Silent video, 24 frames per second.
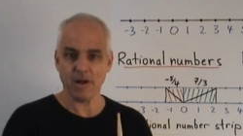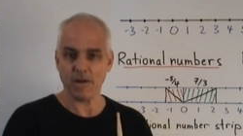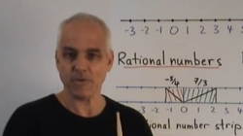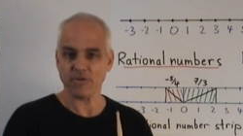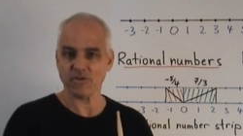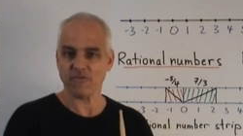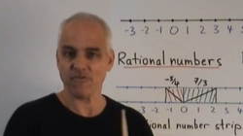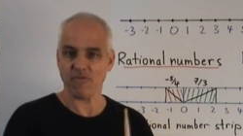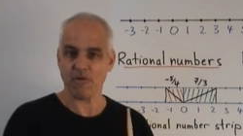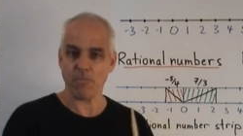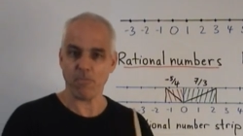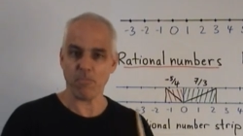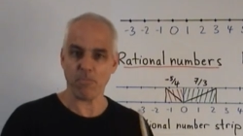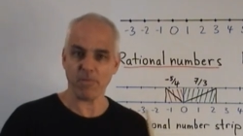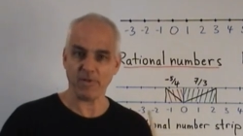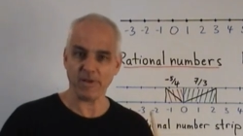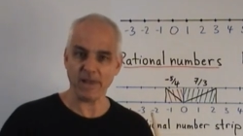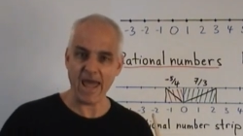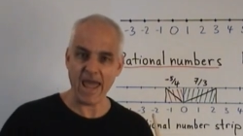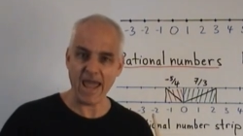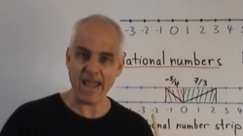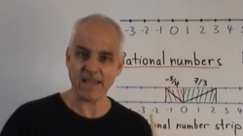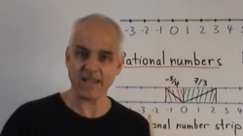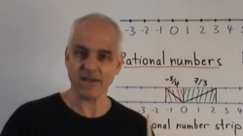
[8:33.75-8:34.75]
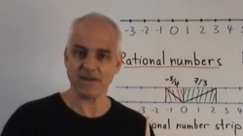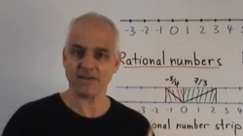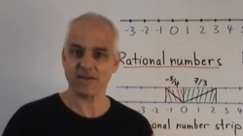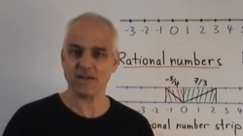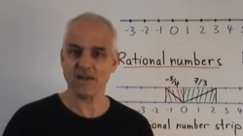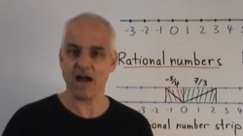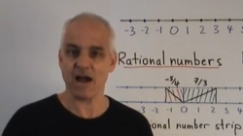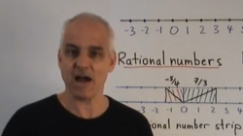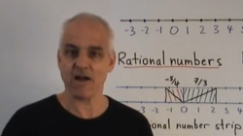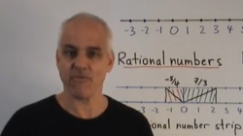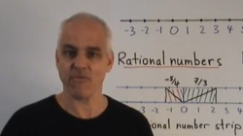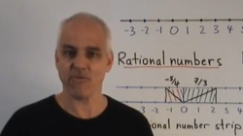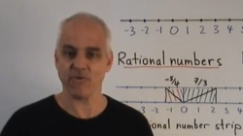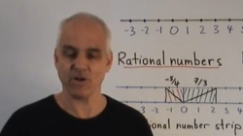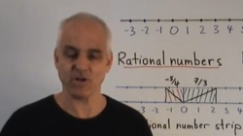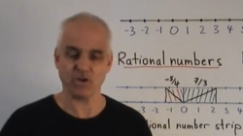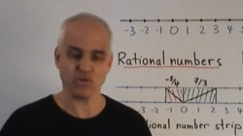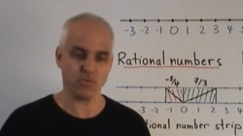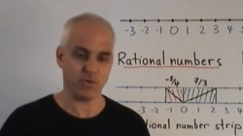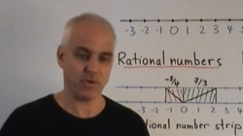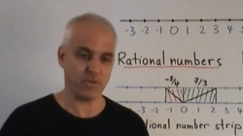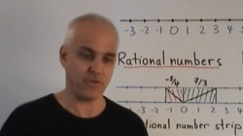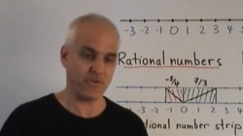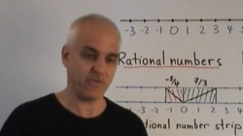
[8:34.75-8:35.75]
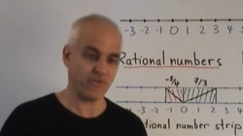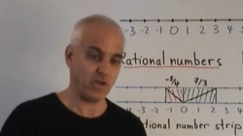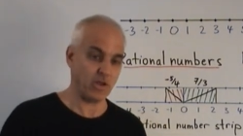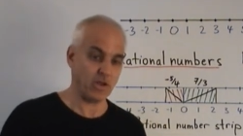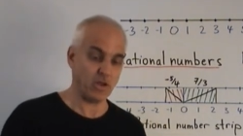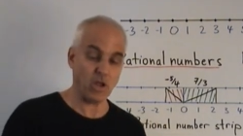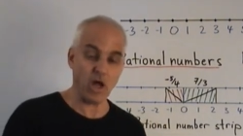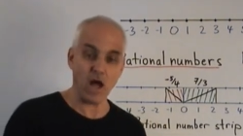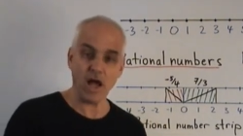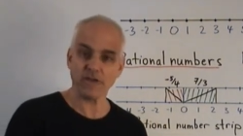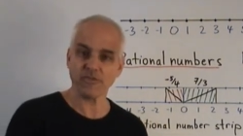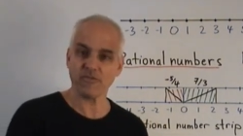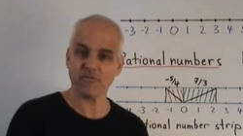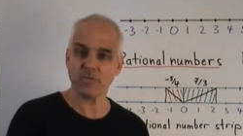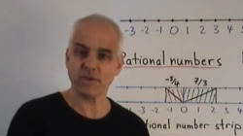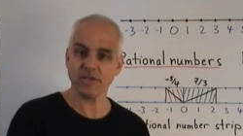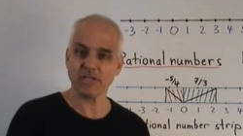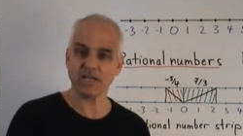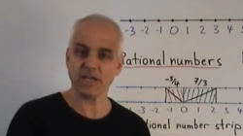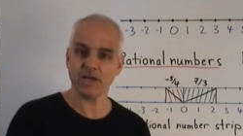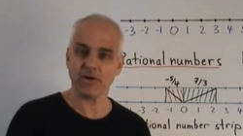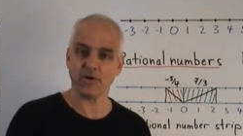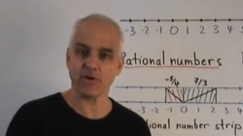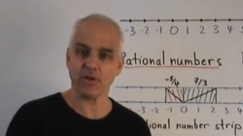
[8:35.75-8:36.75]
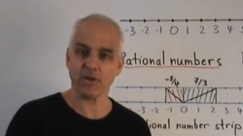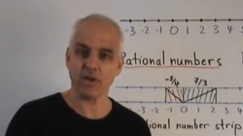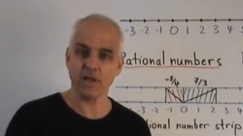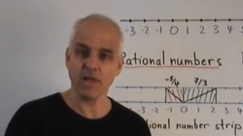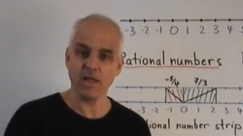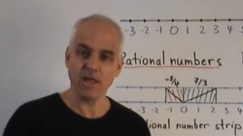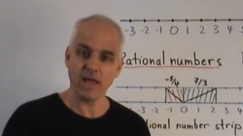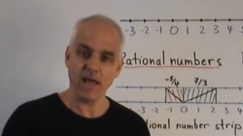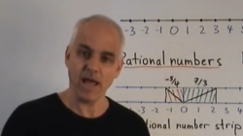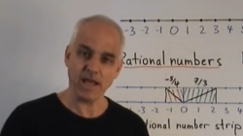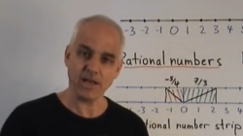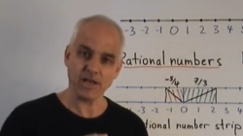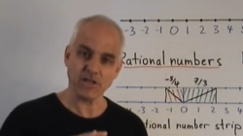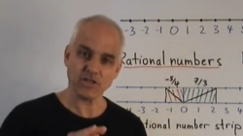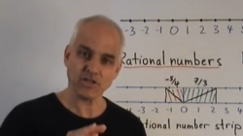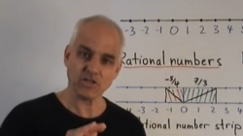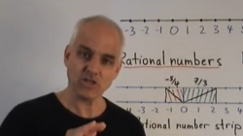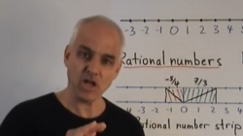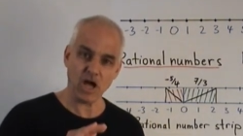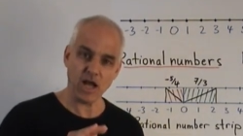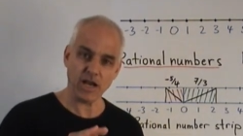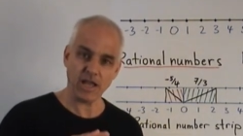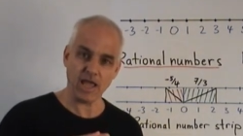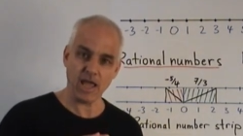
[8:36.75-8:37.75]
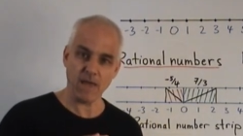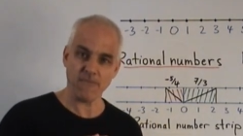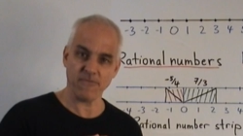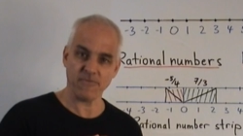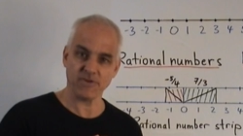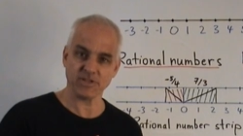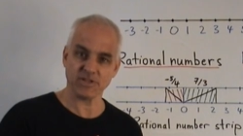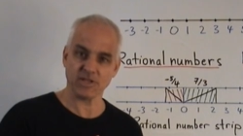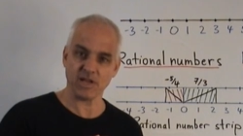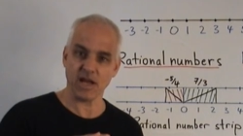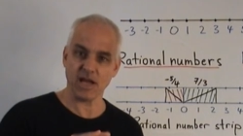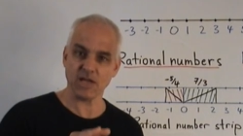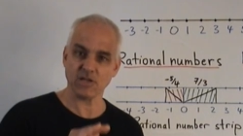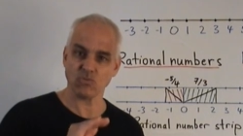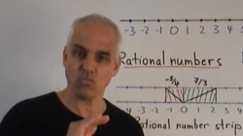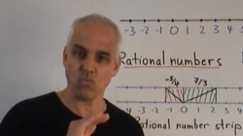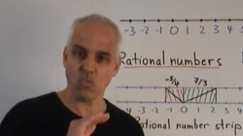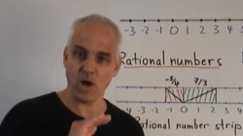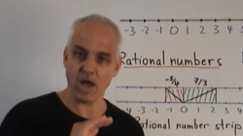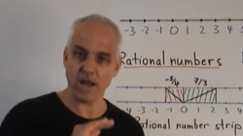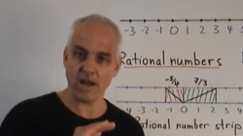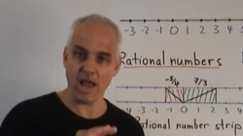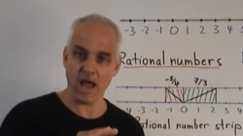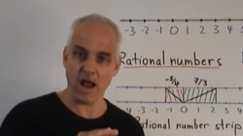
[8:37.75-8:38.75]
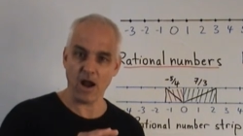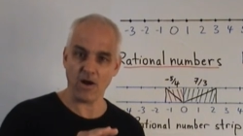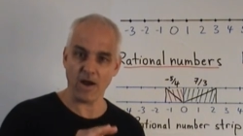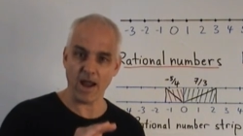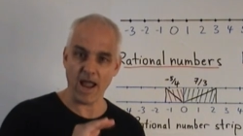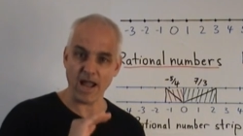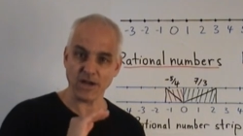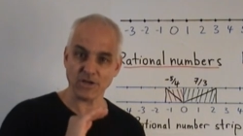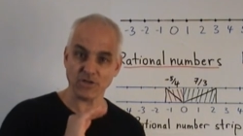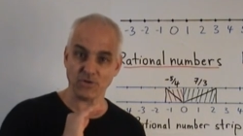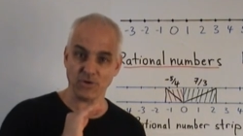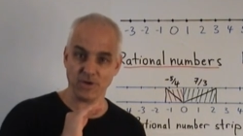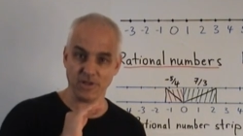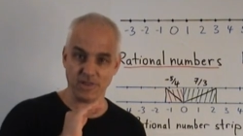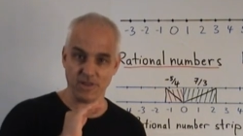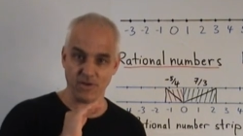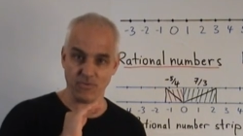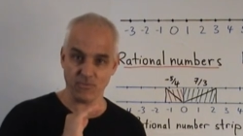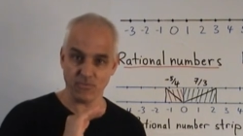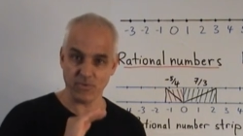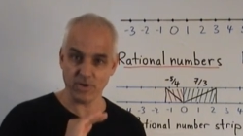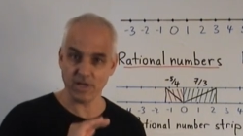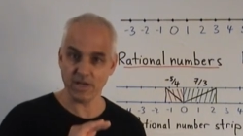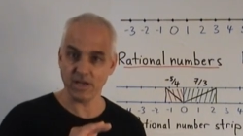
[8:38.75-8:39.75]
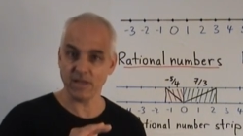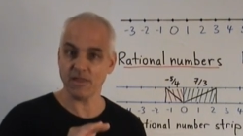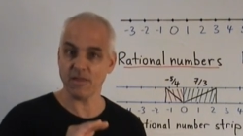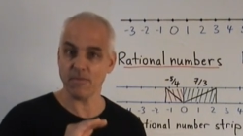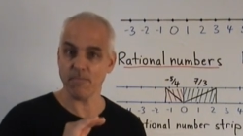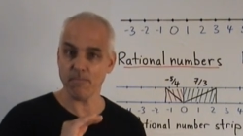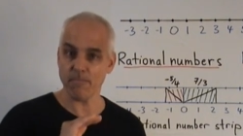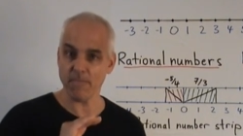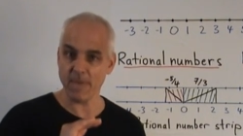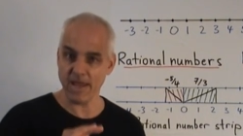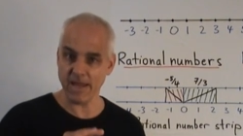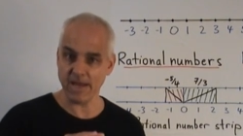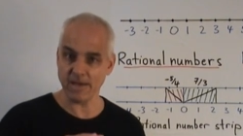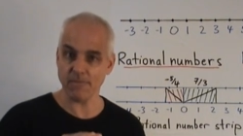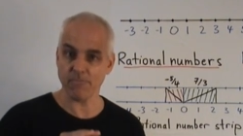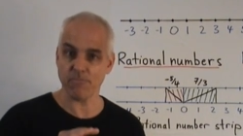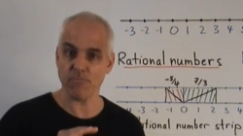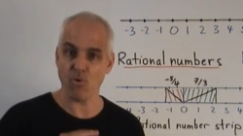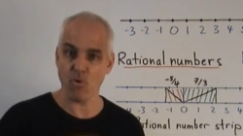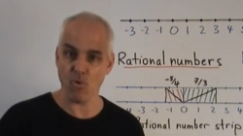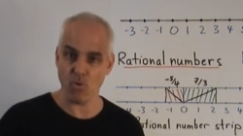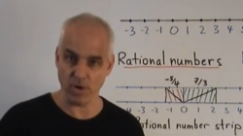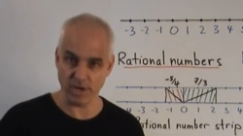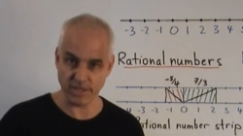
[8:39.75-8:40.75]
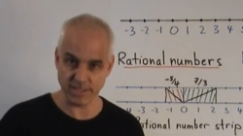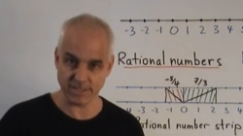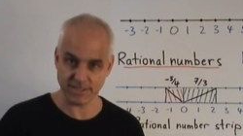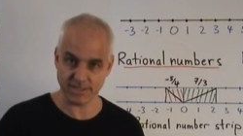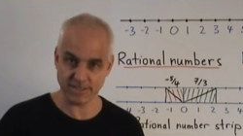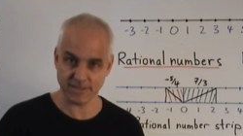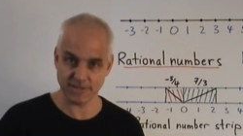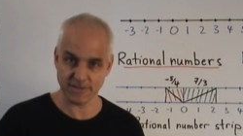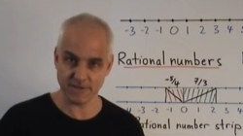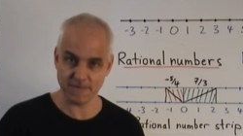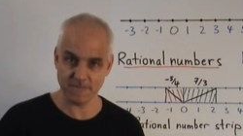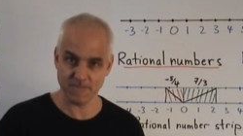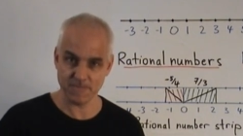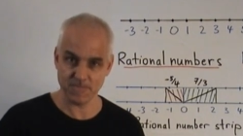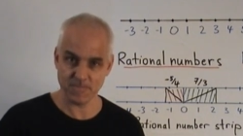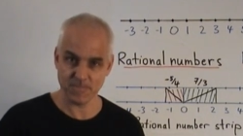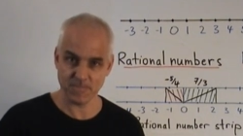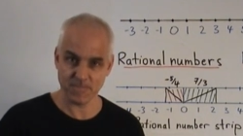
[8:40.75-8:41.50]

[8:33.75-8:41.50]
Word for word: sort of a blanket coverage where there's a lot of material and it's not emphasized what are actually the really the main points.